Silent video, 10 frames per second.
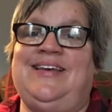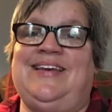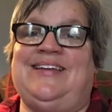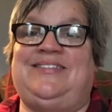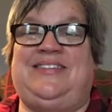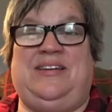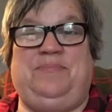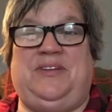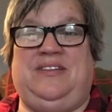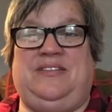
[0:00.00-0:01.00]
It's
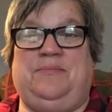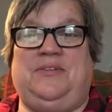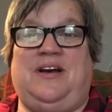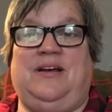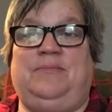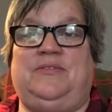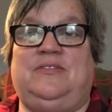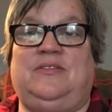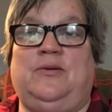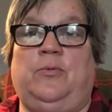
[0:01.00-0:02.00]
tempting
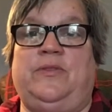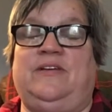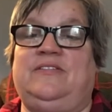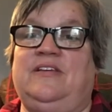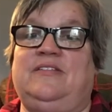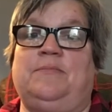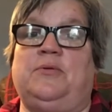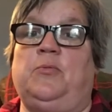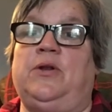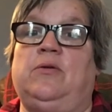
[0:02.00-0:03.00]
sometimes when they say
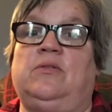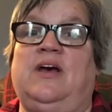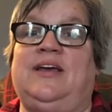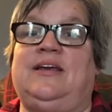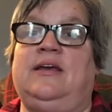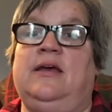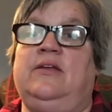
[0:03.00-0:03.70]
something we don't like